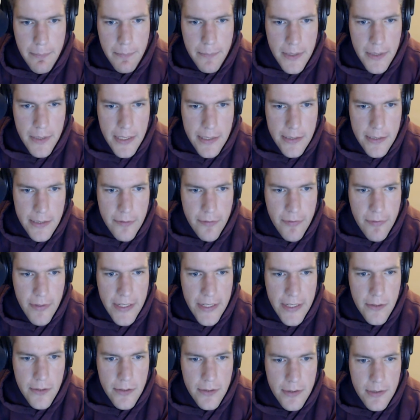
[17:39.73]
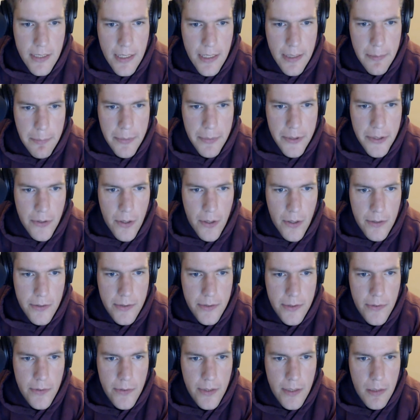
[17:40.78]
In the final step, you're
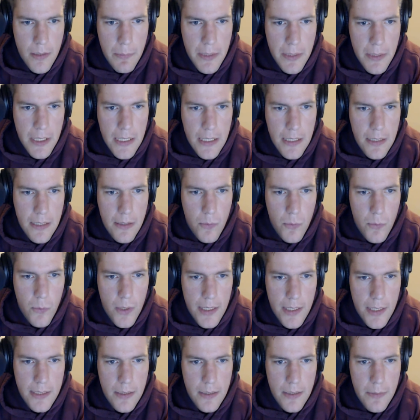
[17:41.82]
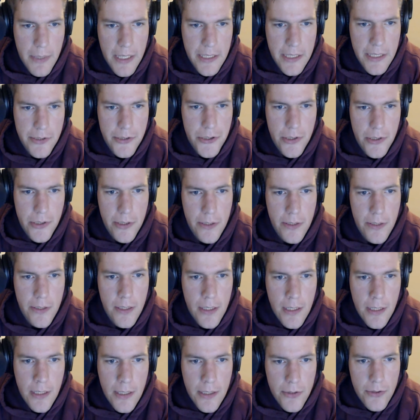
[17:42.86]
also going to be wanting to make sure
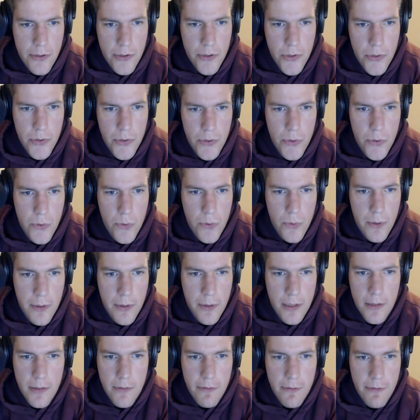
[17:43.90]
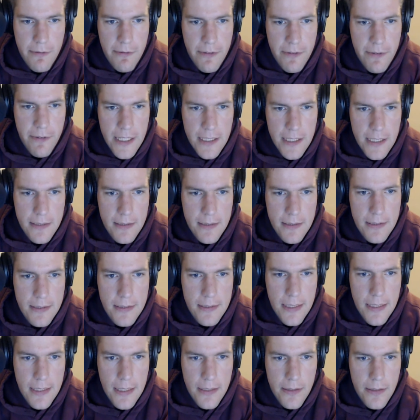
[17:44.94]
to fix
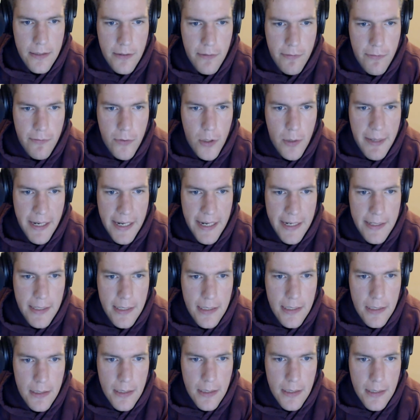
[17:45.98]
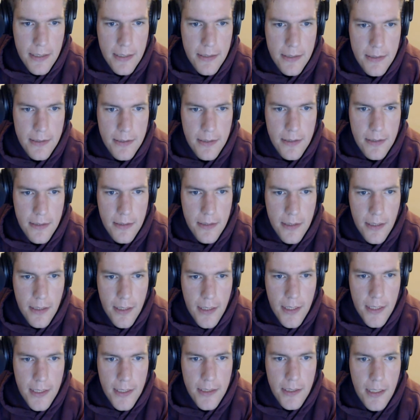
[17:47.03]
the formatting, because the
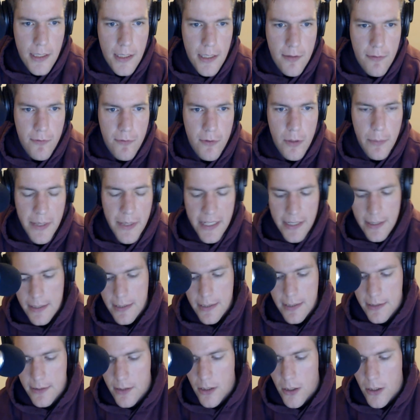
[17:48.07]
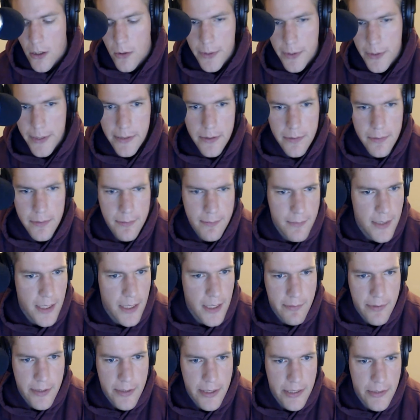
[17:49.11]
online formatting is always not
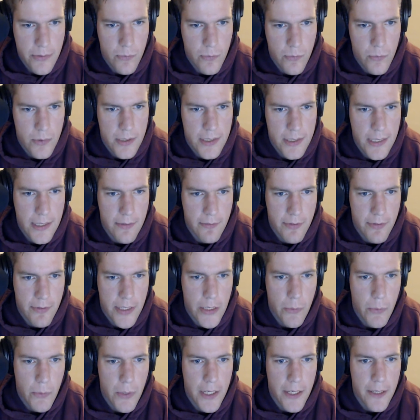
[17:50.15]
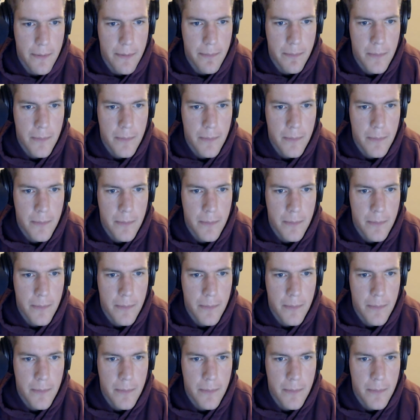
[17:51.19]
done very well.